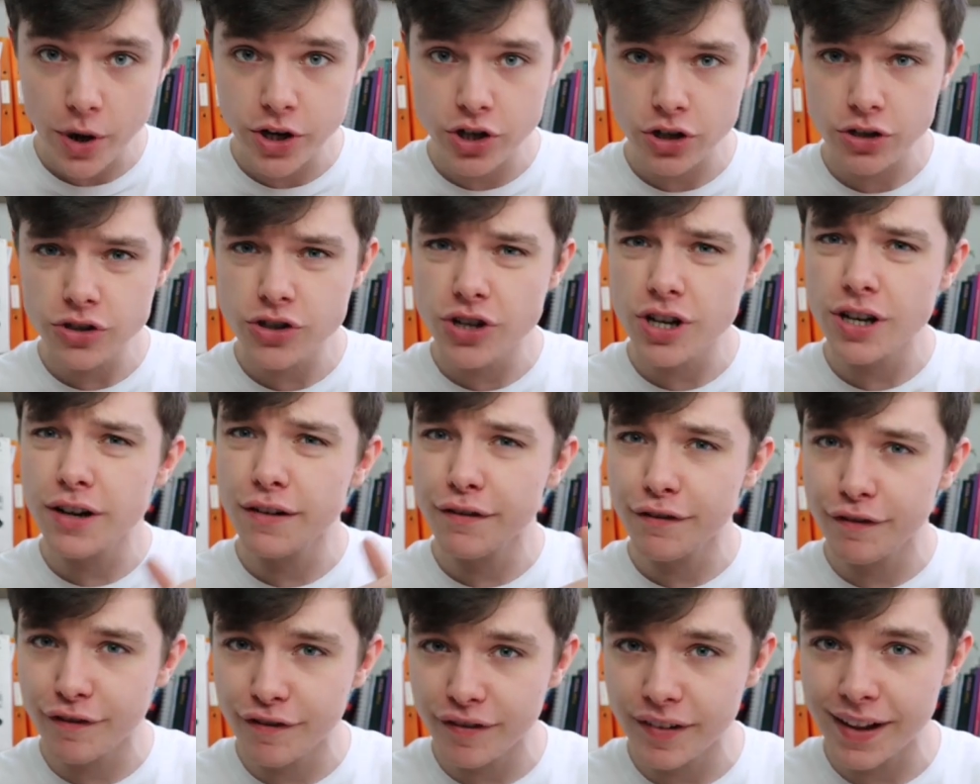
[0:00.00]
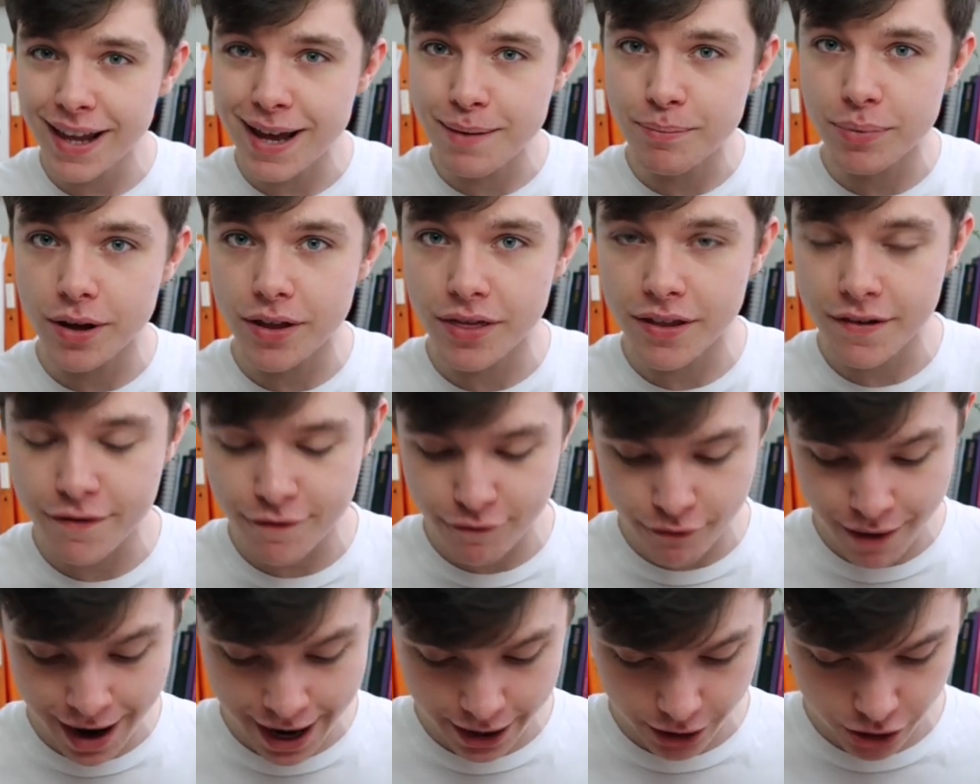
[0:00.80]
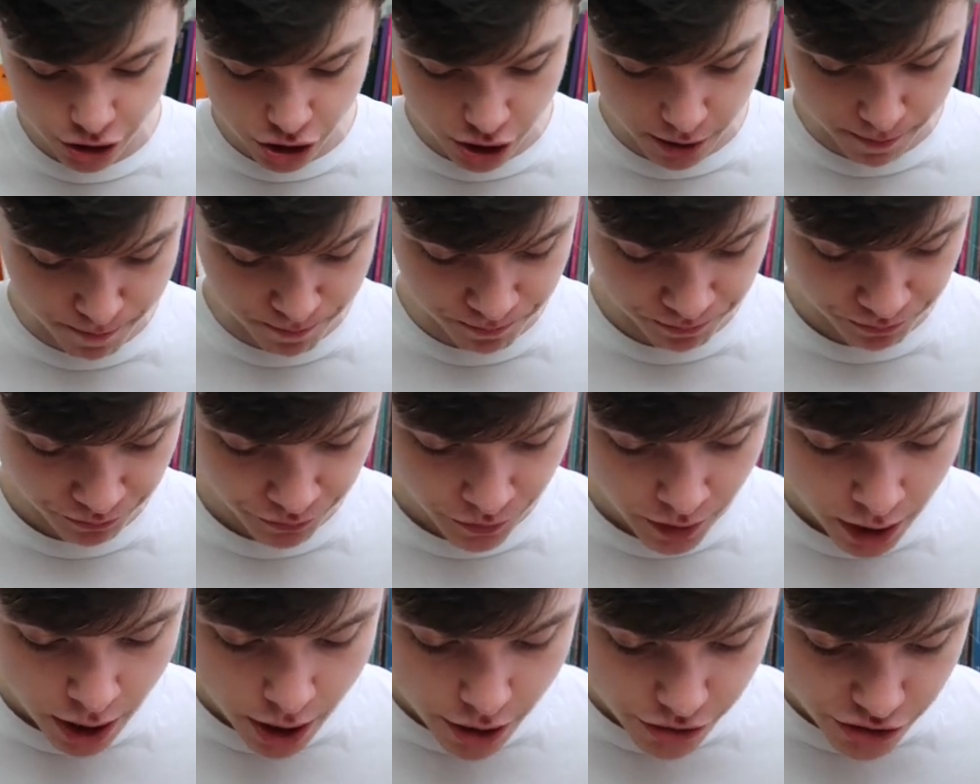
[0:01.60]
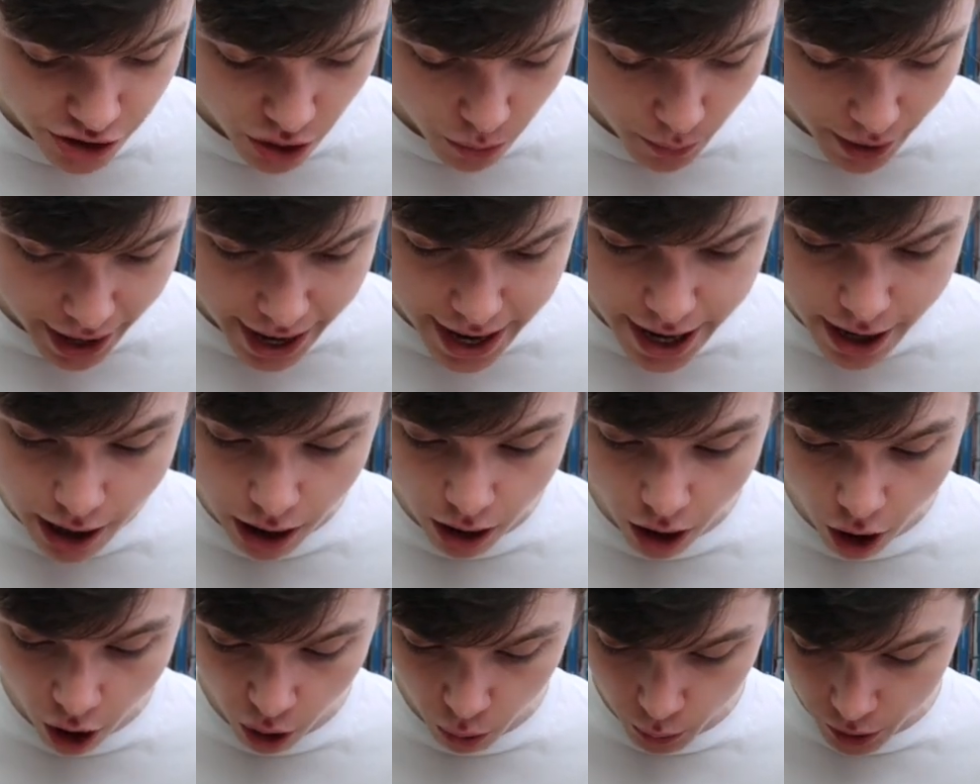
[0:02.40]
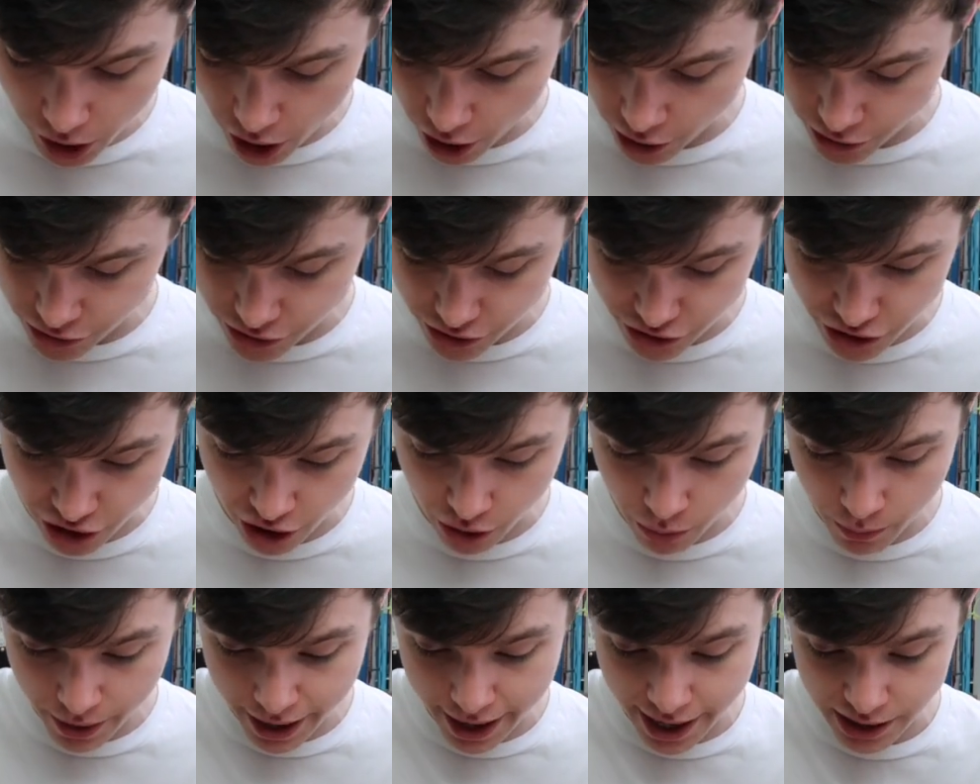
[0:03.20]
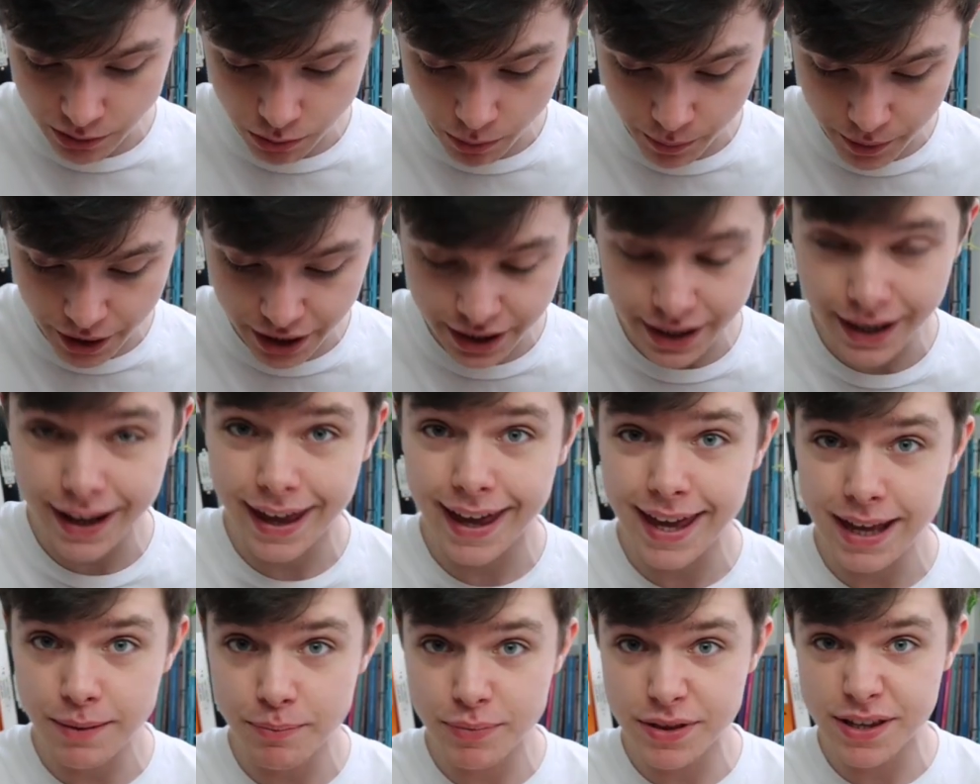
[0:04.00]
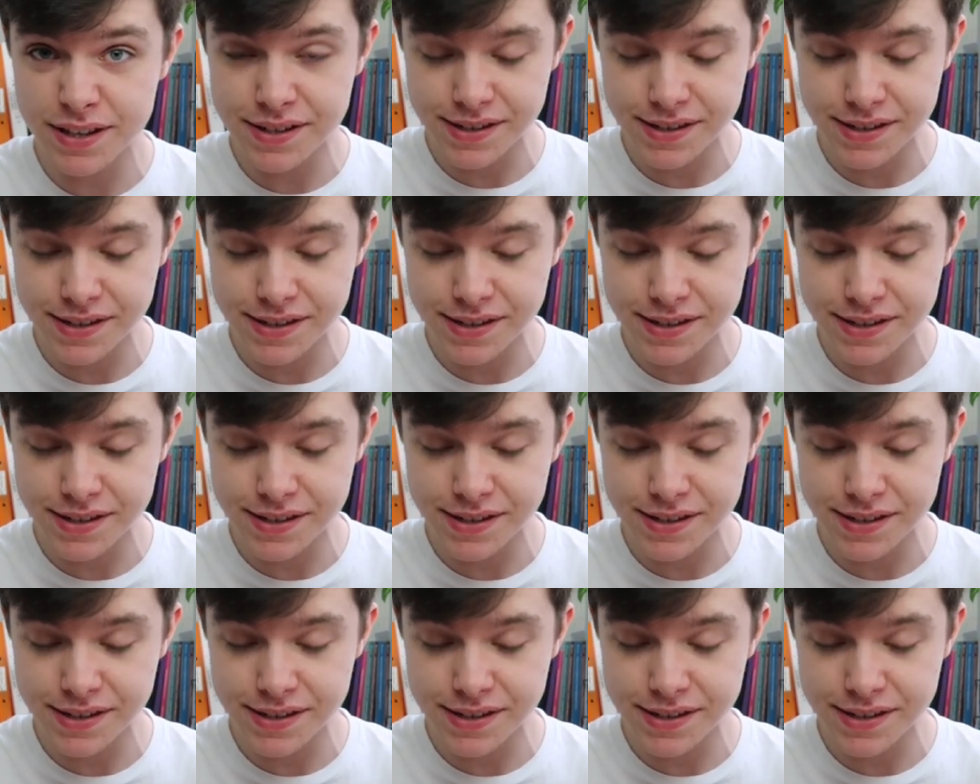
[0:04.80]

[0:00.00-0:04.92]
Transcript: just going to flip the fraction. So here, all we're going to do is we're going to keep the